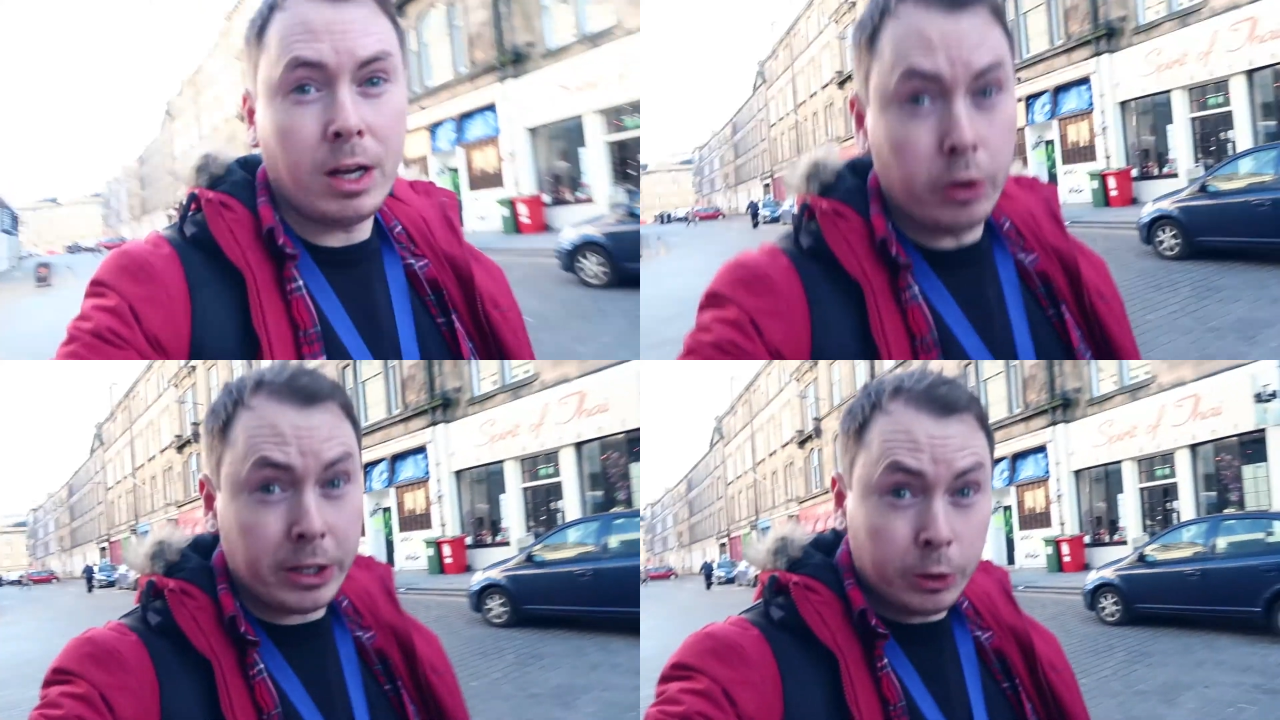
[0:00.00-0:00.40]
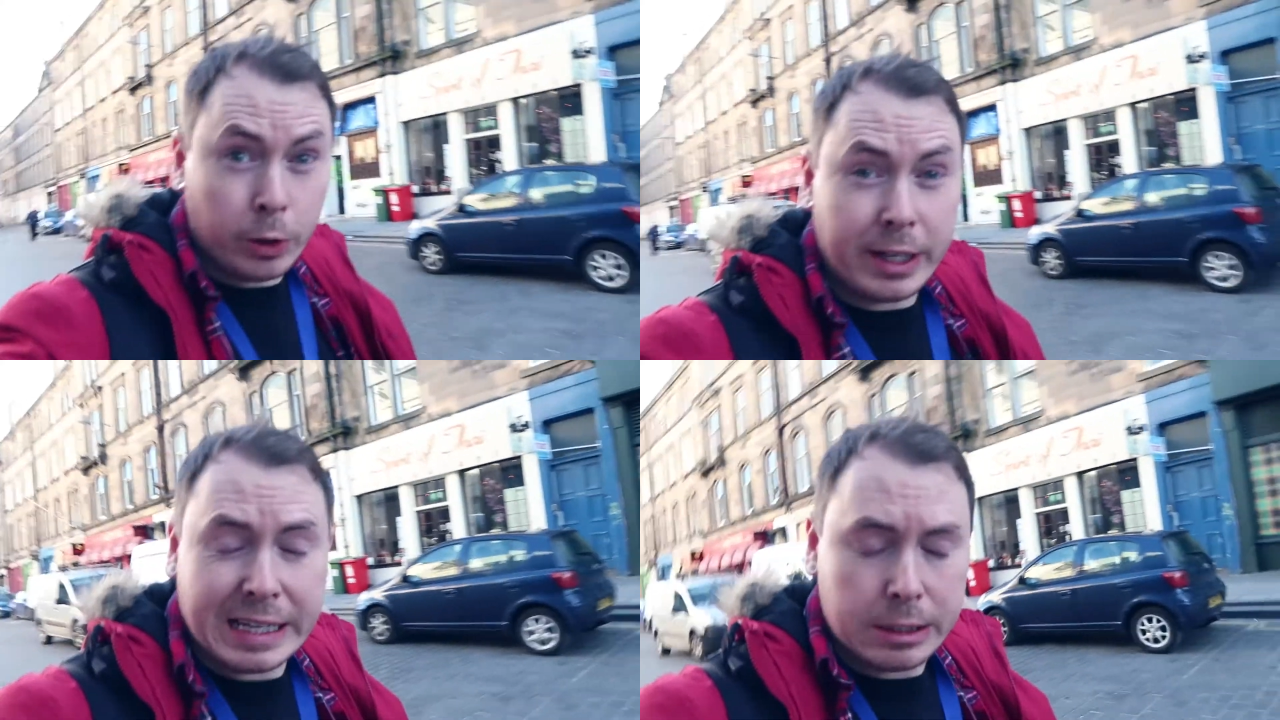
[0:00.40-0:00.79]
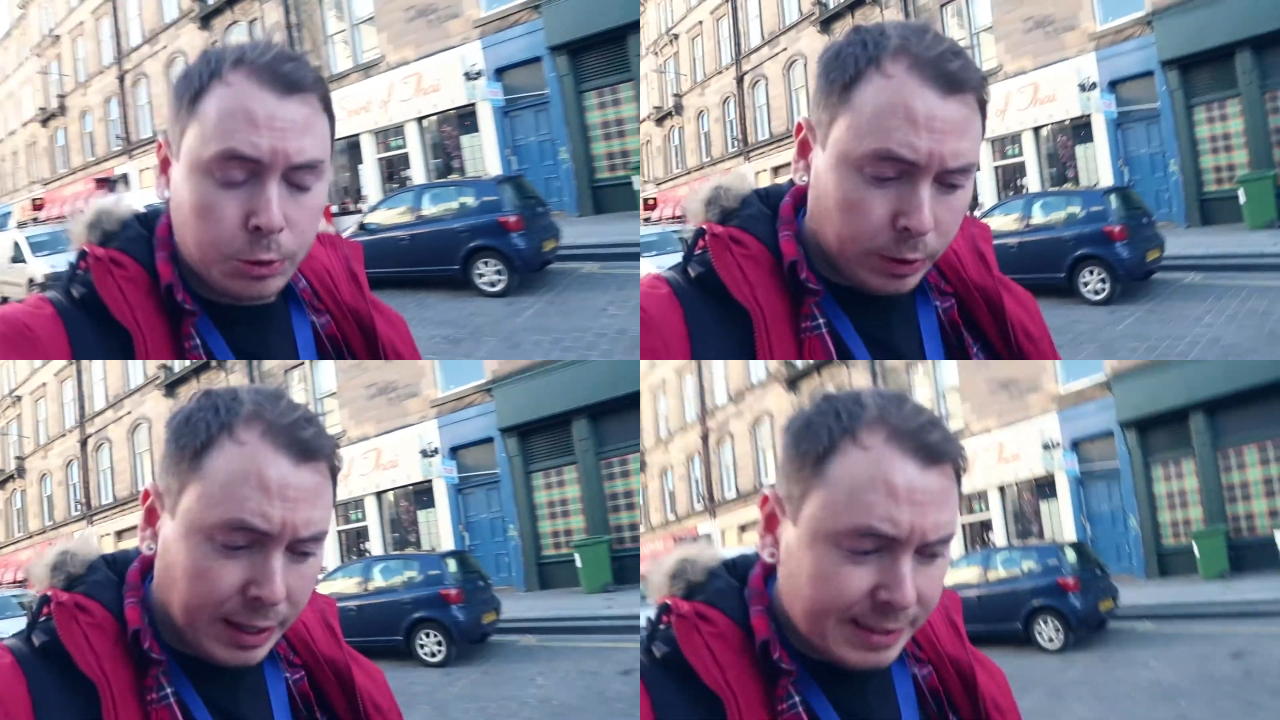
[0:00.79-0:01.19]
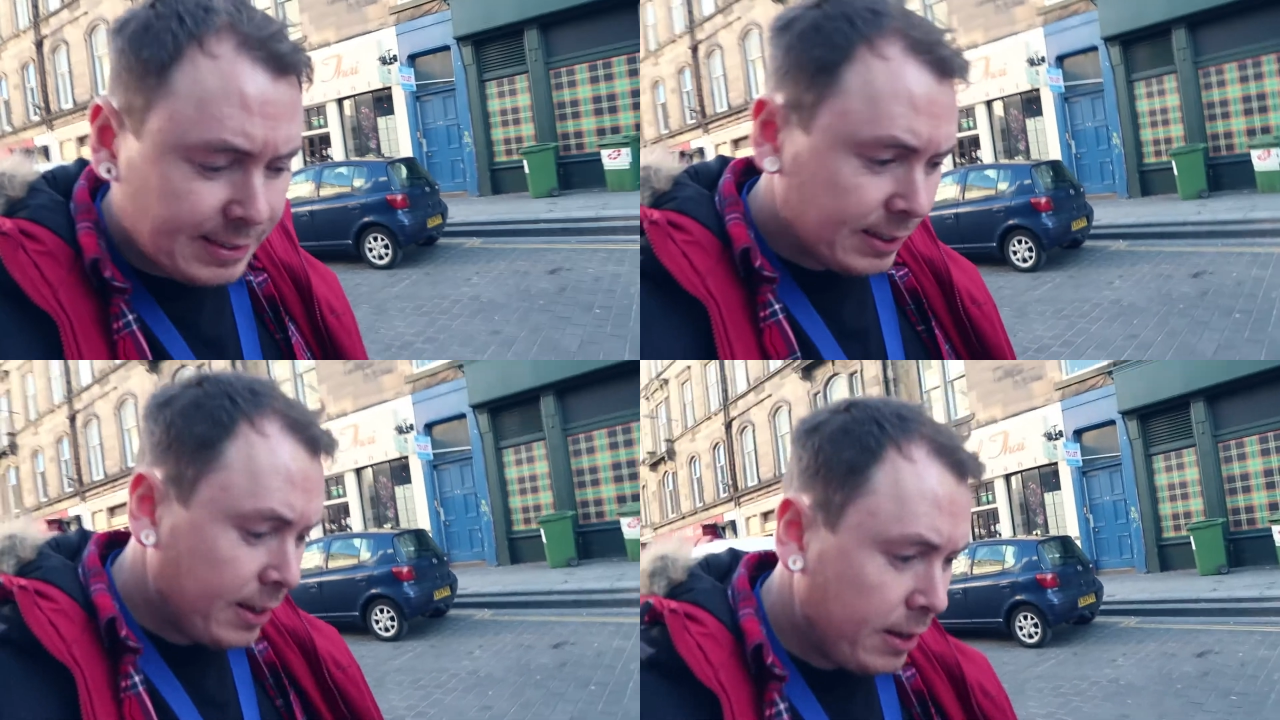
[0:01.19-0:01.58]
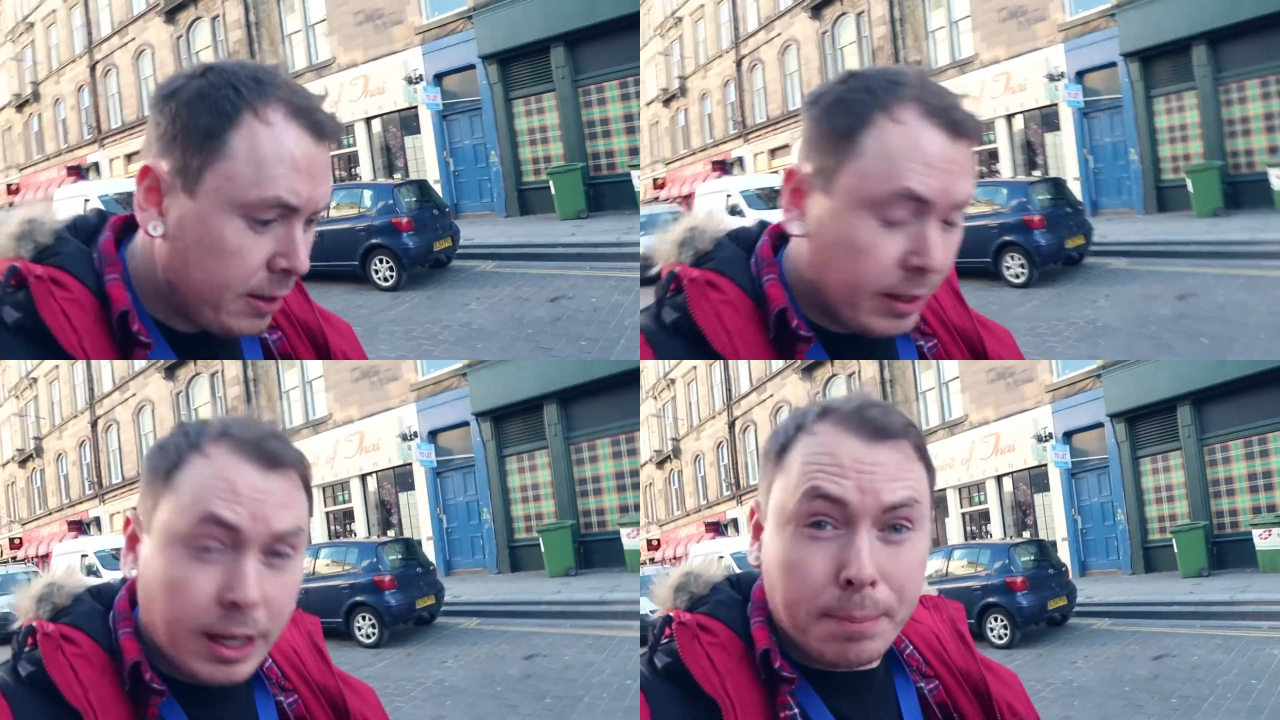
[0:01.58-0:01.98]
Okie dokie, so that's
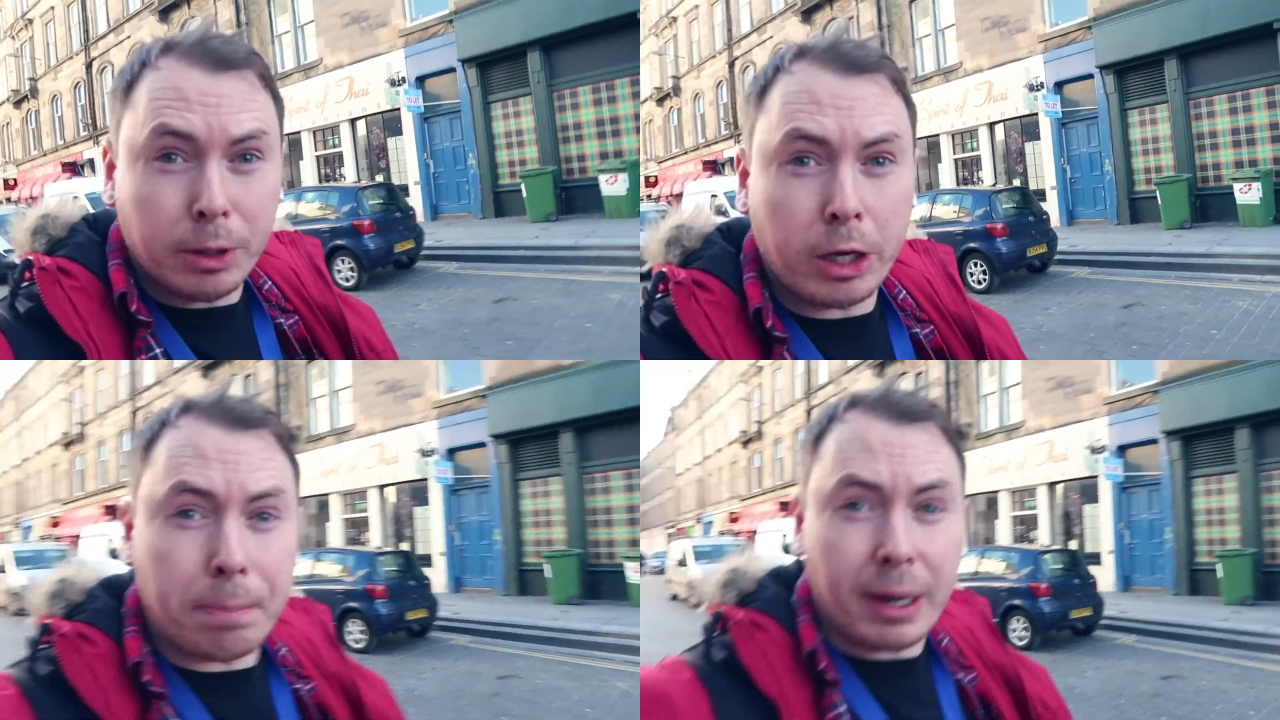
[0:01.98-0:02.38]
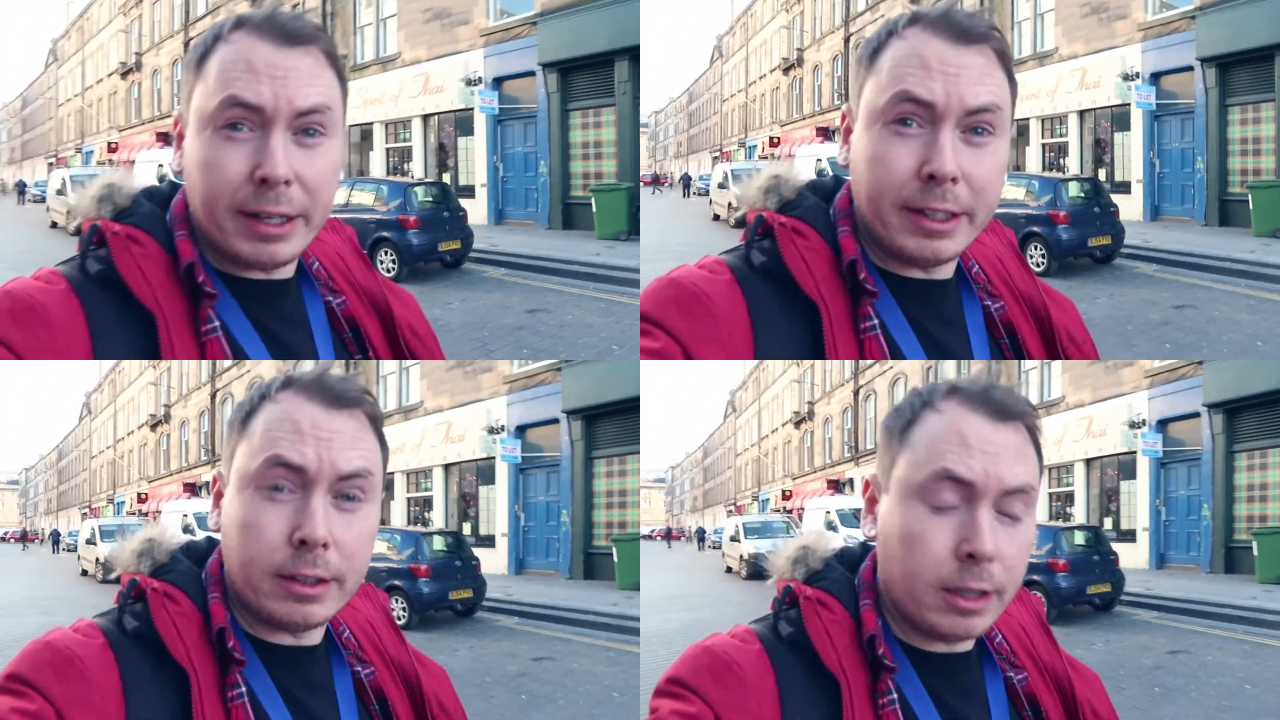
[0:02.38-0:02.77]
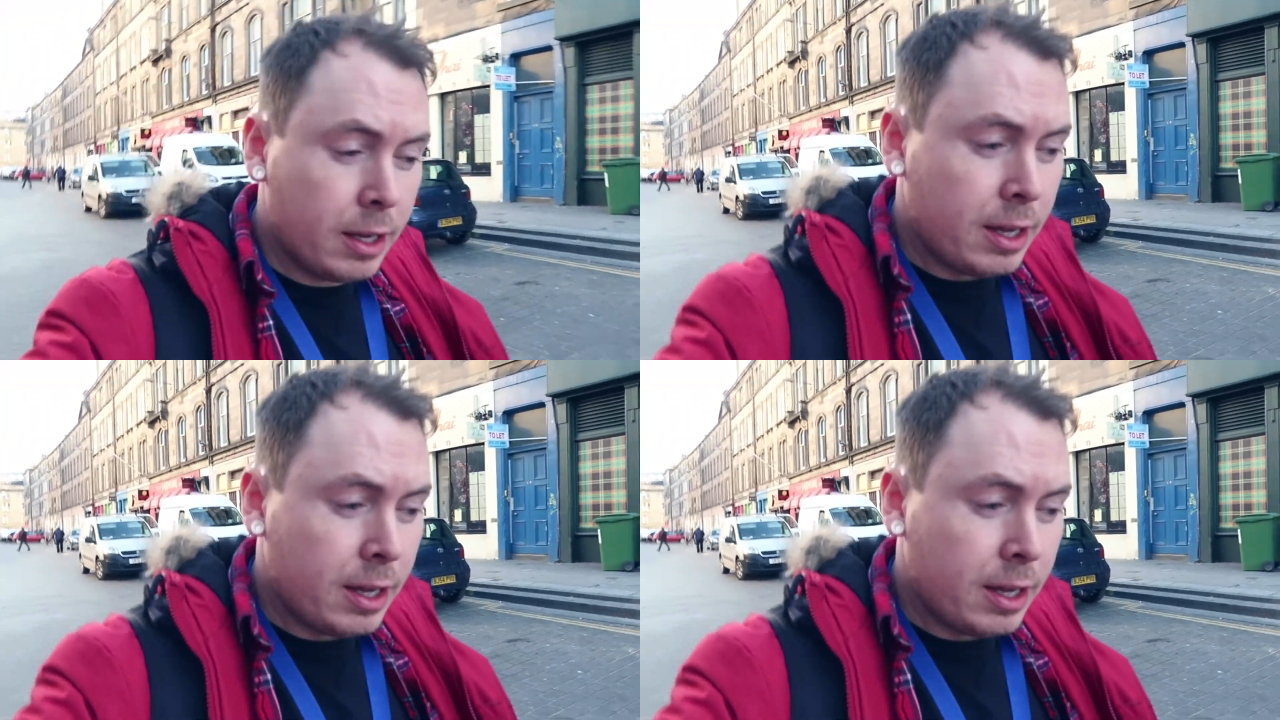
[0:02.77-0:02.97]
the employer partner